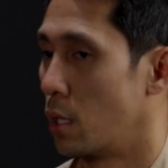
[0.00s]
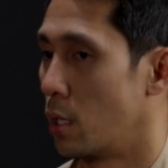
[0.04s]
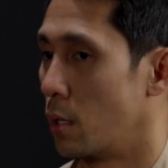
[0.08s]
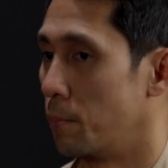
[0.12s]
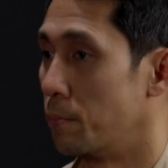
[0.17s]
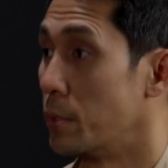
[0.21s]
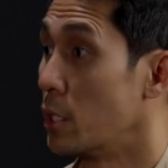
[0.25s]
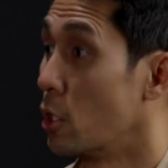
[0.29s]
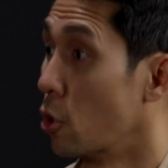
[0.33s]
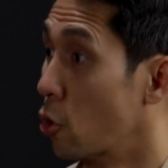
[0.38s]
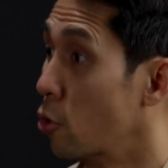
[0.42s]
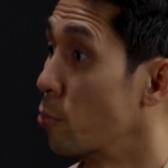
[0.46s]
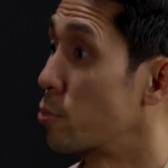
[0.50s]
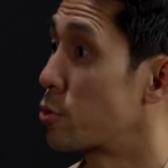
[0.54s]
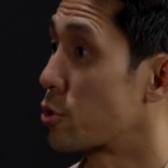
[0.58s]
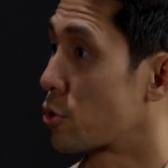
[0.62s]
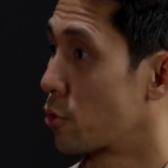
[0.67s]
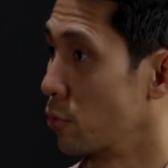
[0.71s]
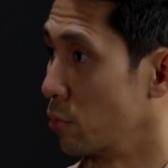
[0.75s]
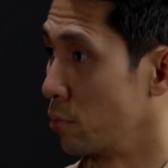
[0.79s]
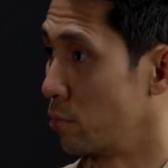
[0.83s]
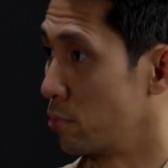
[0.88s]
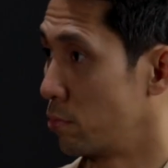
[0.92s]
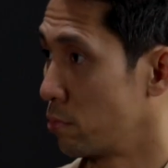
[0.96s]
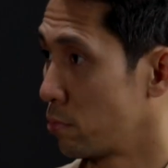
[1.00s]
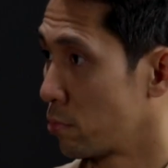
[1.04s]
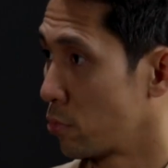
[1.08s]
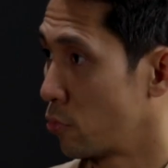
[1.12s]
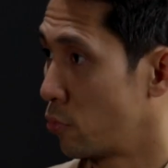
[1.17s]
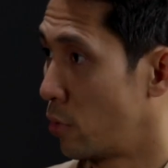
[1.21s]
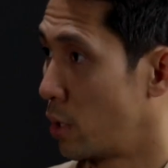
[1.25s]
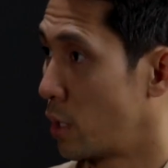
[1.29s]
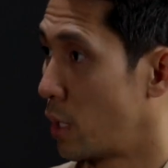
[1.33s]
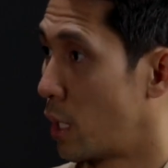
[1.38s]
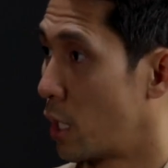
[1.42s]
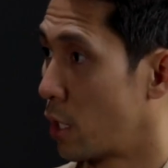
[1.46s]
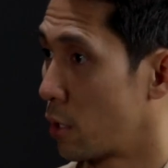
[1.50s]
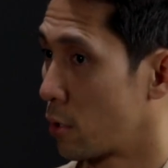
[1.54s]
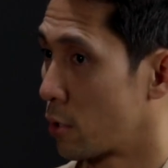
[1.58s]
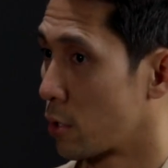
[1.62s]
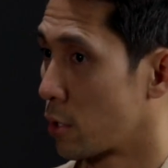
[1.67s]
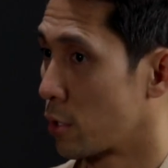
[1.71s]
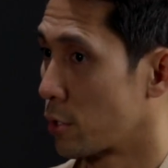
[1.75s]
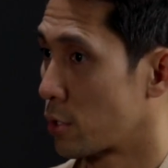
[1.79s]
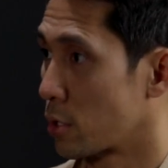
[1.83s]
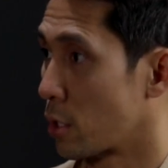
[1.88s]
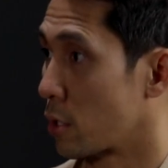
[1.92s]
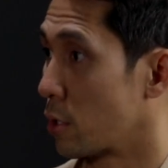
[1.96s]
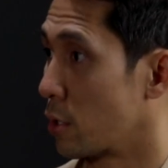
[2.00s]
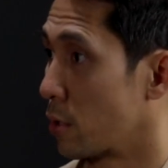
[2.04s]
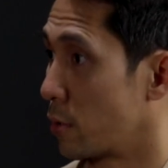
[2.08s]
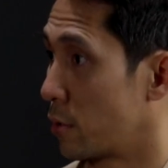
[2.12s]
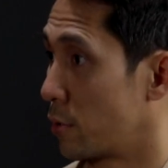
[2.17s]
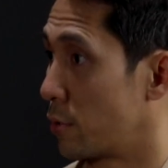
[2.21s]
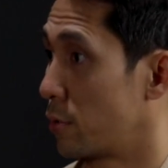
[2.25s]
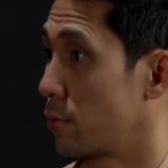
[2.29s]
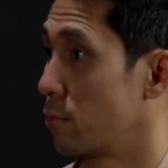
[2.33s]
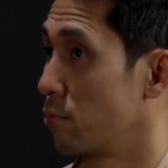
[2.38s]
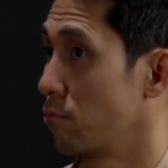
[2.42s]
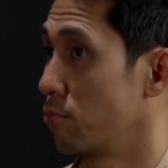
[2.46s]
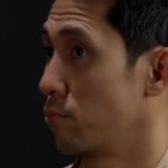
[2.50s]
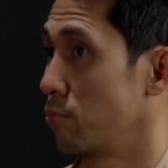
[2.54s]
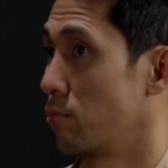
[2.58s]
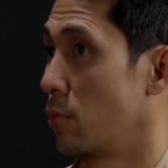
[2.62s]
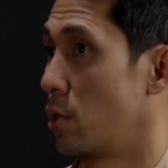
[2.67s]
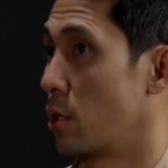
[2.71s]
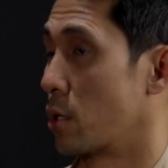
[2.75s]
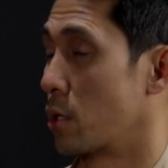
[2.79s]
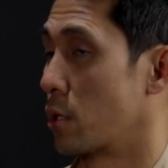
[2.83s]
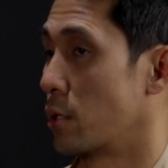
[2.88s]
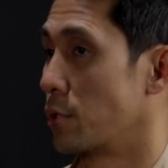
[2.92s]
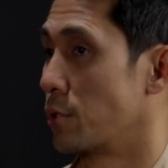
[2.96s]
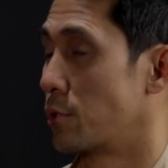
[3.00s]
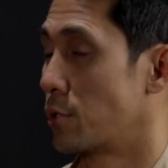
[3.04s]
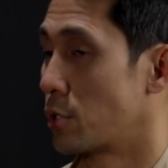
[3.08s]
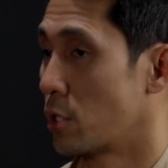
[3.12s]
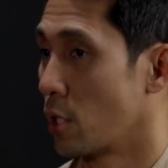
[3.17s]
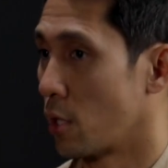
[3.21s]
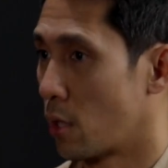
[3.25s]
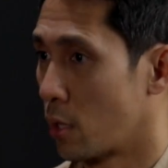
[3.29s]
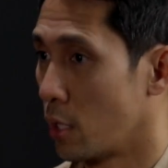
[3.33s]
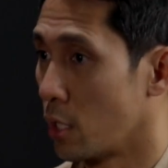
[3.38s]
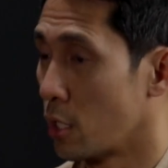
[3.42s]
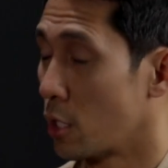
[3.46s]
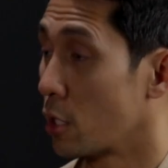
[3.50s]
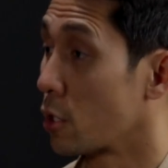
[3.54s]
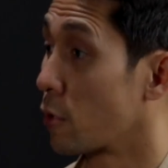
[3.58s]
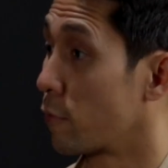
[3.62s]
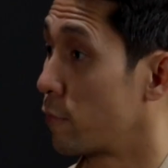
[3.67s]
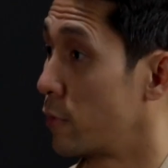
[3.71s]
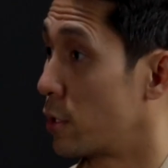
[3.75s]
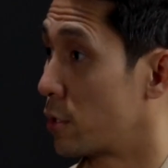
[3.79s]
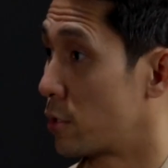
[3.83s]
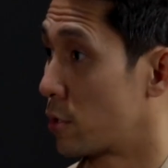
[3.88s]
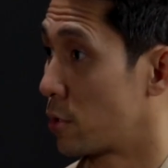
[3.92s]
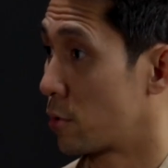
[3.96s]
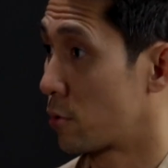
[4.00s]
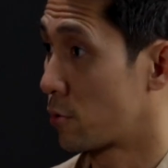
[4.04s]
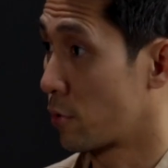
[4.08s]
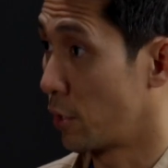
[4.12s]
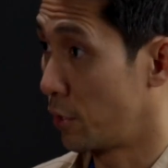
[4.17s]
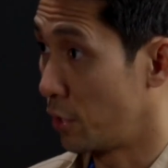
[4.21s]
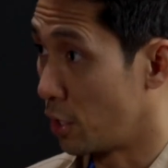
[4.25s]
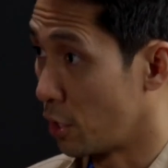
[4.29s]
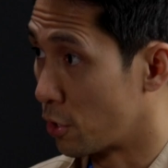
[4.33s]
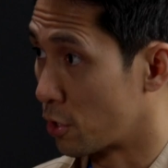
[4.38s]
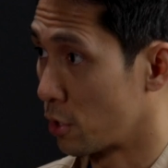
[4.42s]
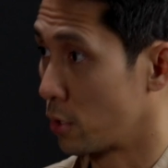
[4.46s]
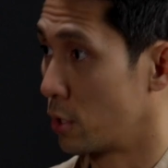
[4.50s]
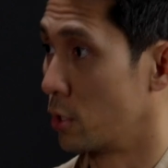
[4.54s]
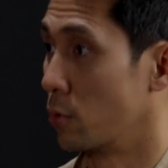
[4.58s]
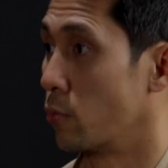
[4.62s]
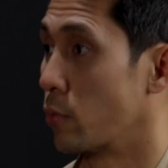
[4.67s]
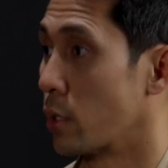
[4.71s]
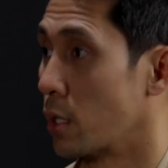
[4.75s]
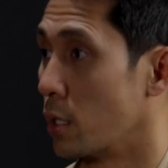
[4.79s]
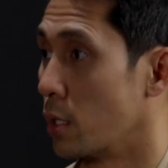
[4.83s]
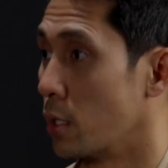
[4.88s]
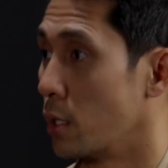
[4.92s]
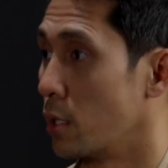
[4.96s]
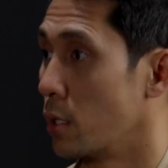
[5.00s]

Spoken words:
be homeschooled, while others are still thinking of the traditional way.